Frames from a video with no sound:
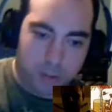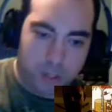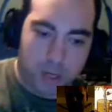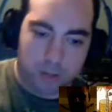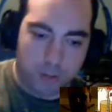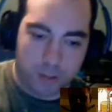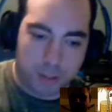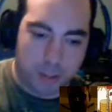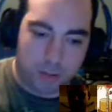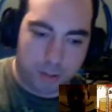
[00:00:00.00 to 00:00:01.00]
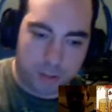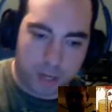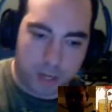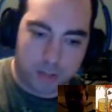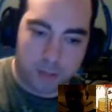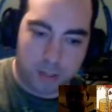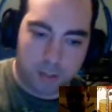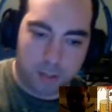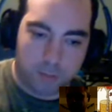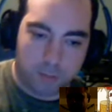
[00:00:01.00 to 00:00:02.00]
you get to just act immediately
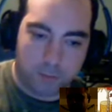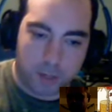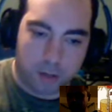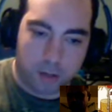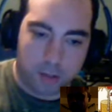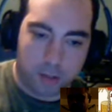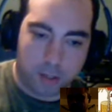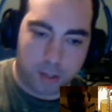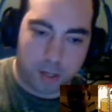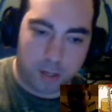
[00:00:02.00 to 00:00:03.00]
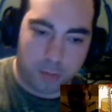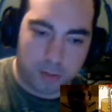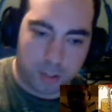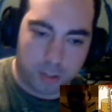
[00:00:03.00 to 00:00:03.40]
and fire at the guy who was injured.